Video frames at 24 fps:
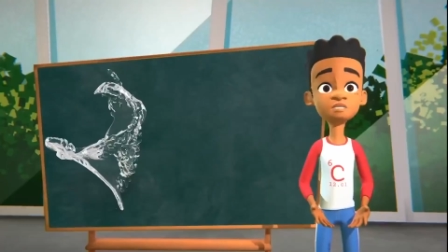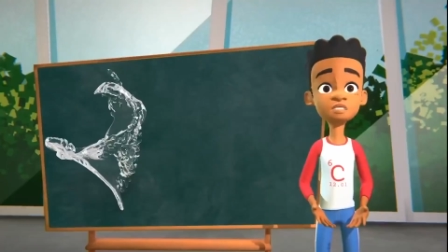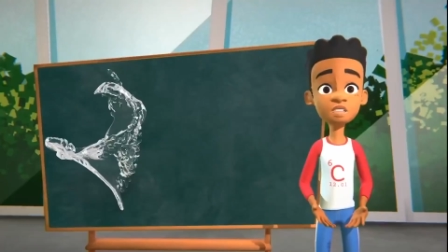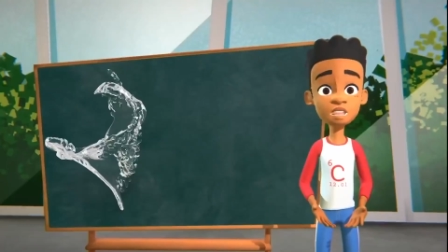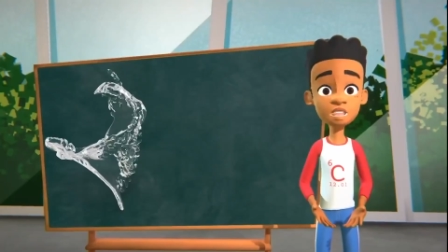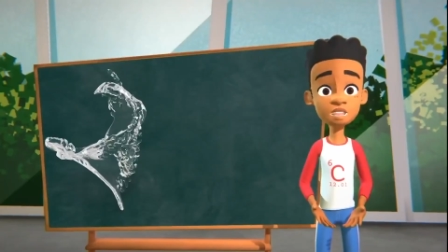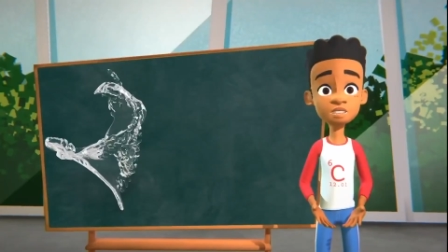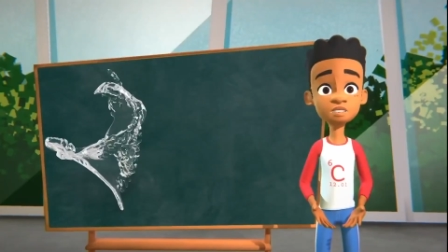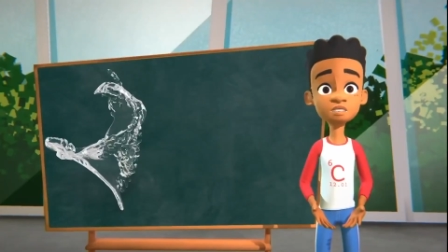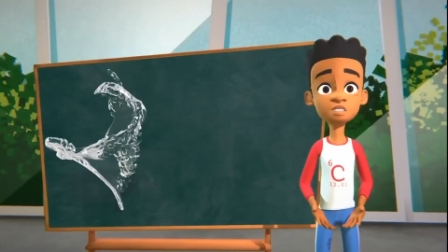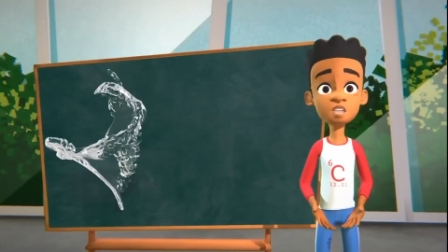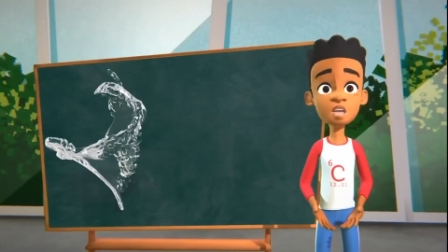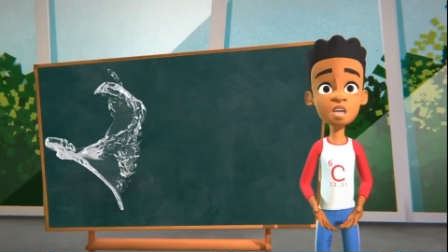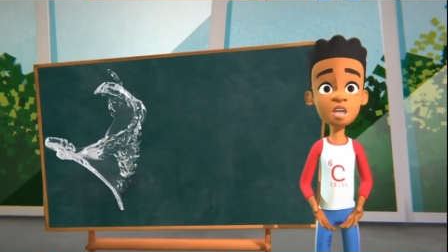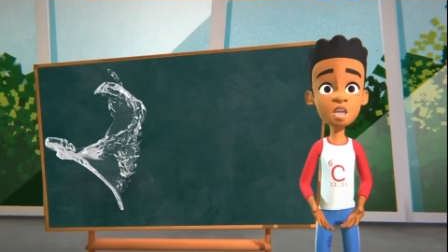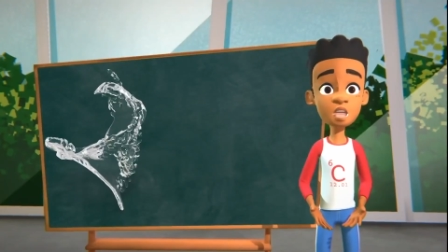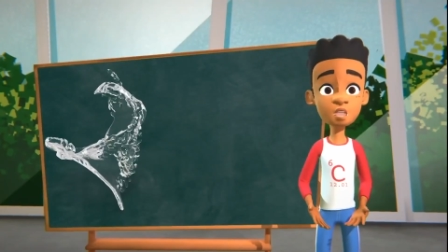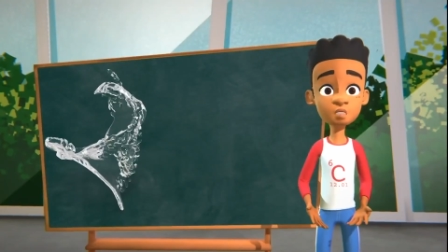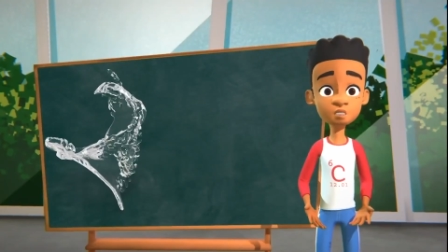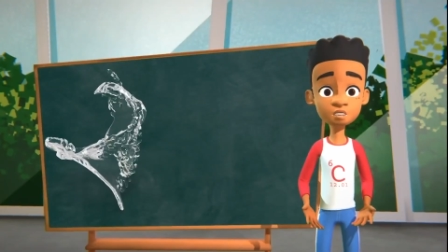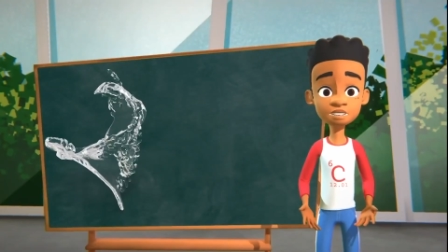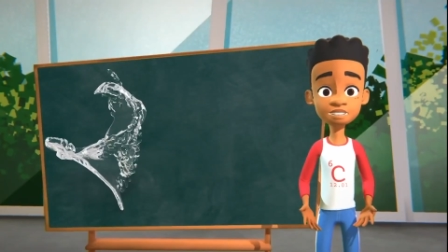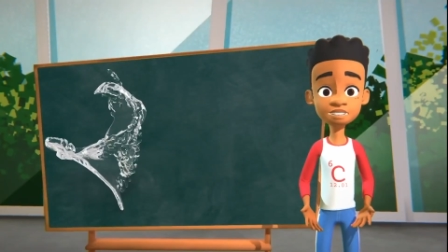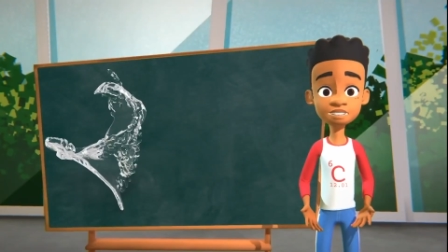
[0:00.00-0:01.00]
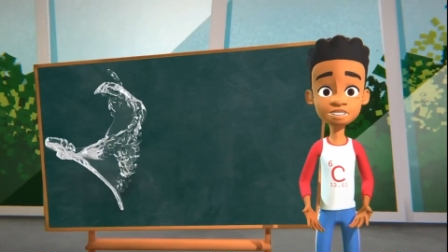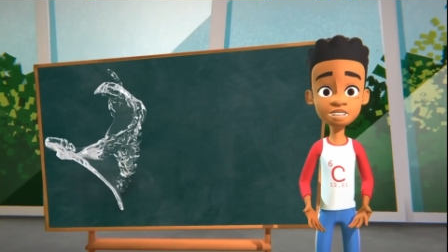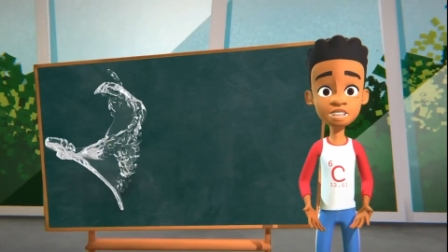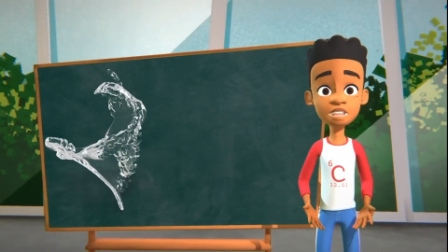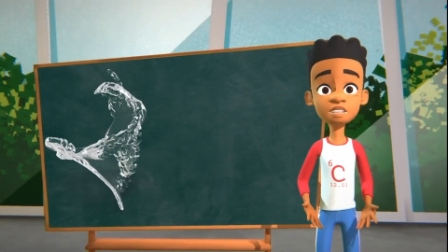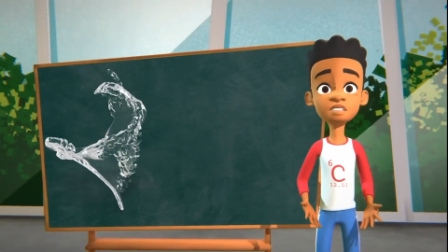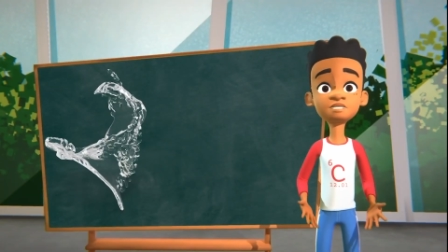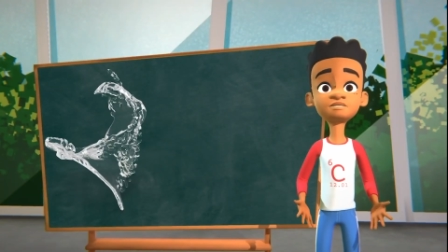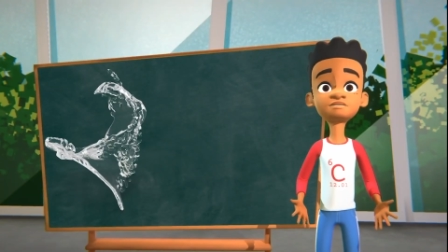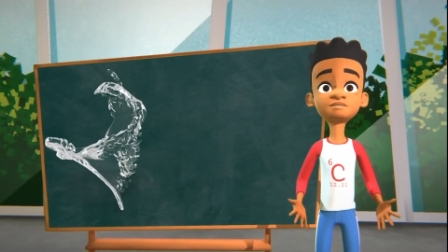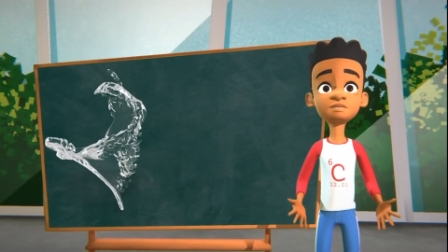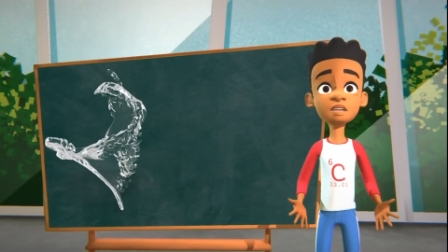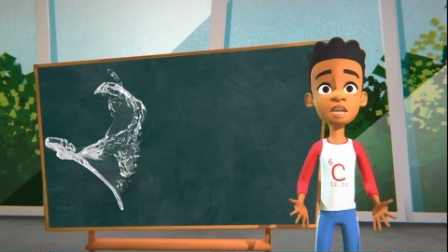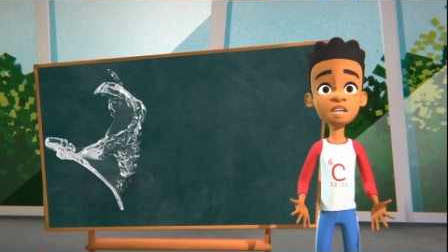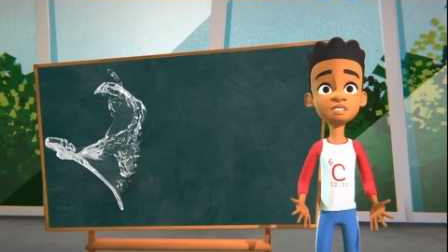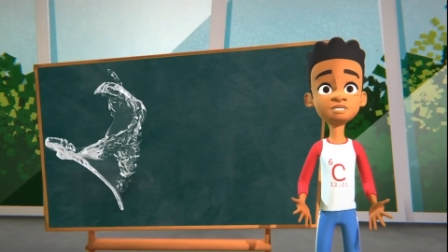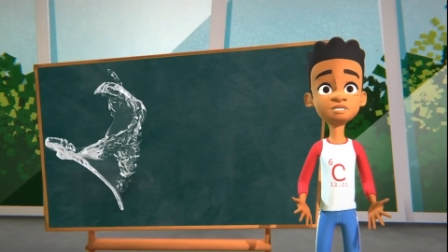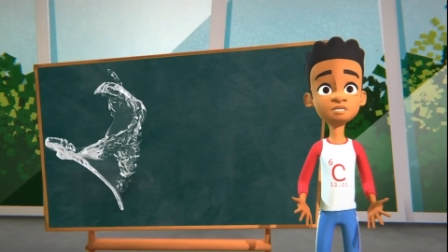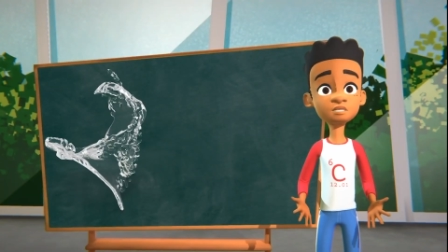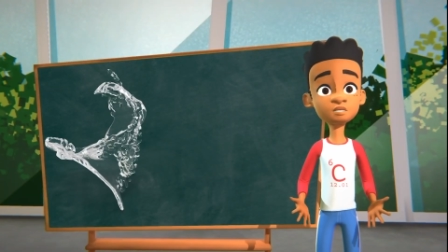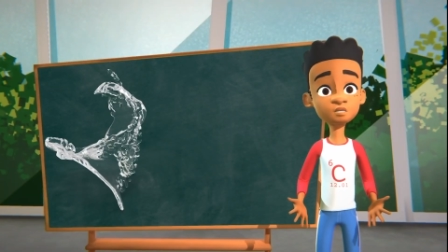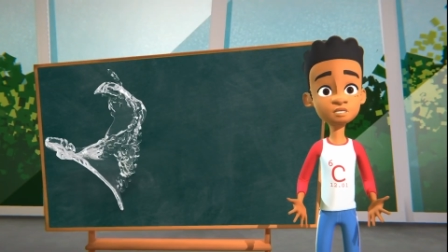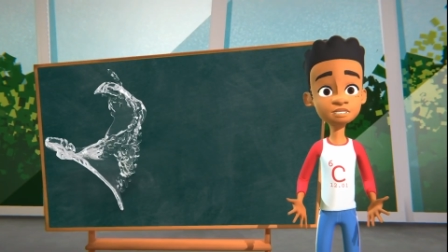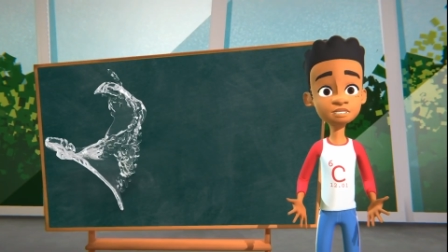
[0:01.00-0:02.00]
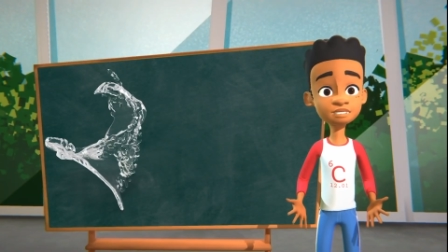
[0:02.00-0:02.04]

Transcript: the other hand, are a state of matter